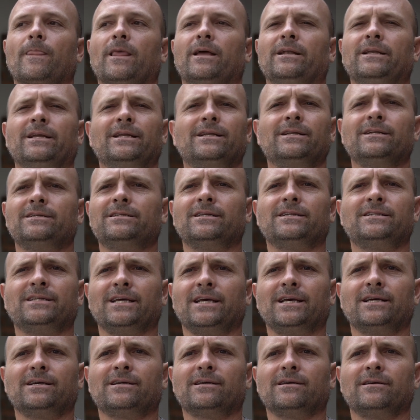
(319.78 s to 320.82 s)
needed to
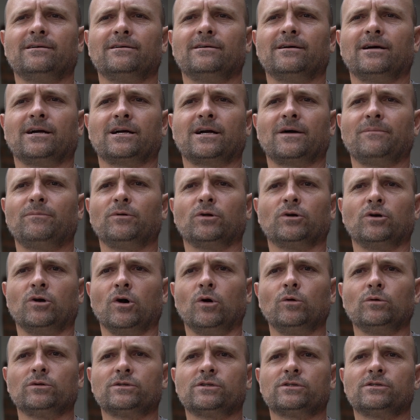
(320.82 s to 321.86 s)
take a couple
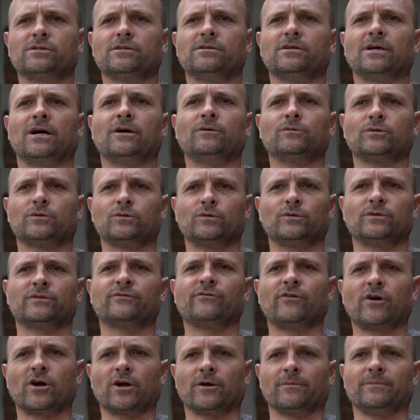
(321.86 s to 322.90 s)
goats out to his
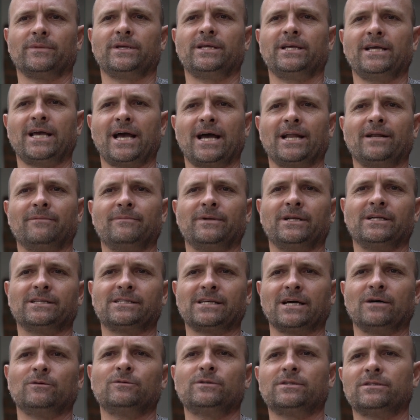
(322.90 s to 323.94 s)
farm. He had them in
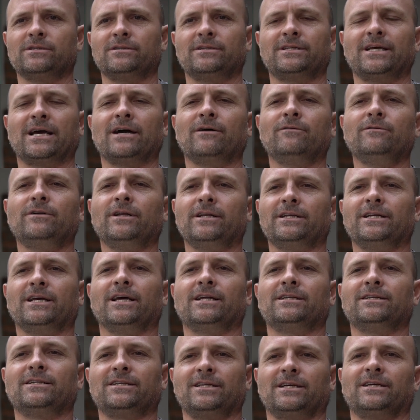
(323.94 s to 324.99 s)
his house in town, and he
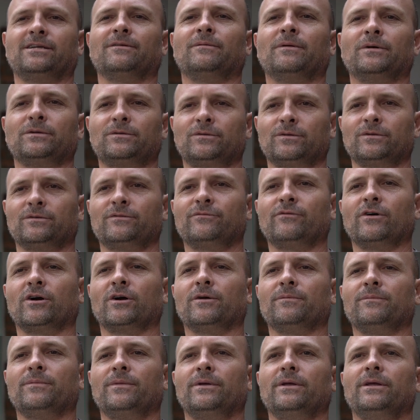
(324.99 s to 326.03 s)
had to take them out to his
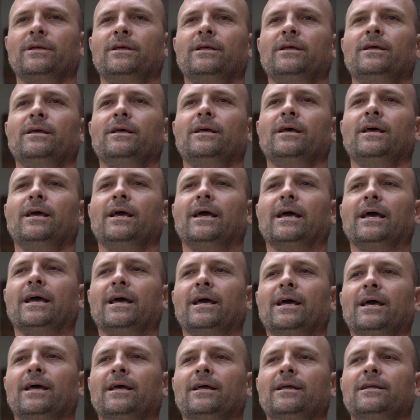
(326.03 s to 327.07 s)
farm.
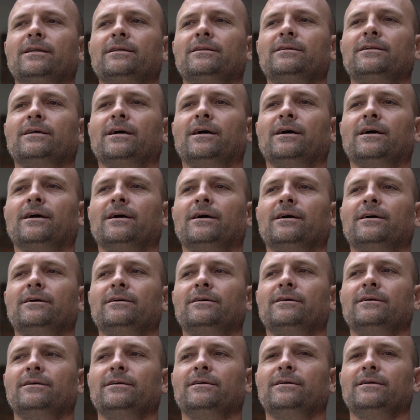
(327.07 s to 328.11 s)
And
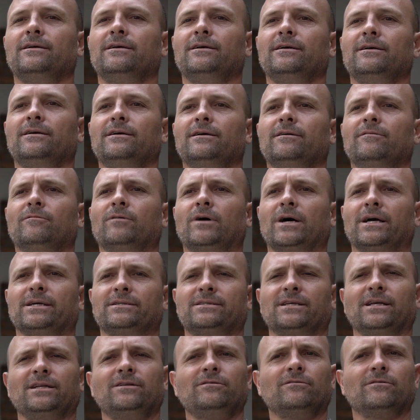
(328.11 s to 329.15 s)
well, I
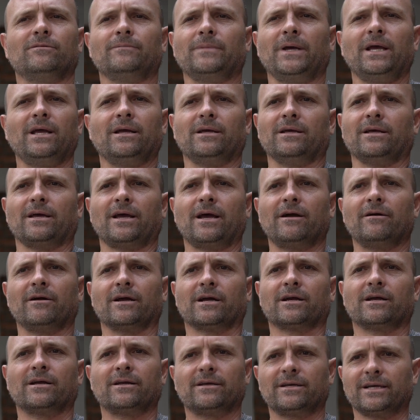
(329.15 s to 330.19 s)
said to him, "Hey,
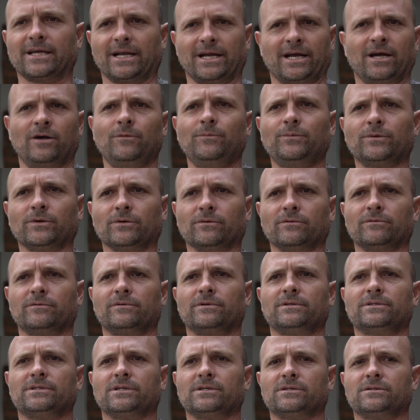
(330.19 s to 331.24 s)
Eric, can I help you?"
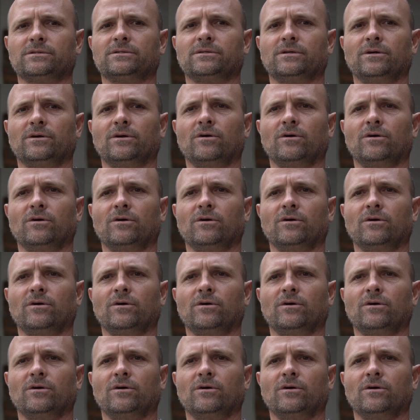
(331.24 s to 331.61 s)
He says,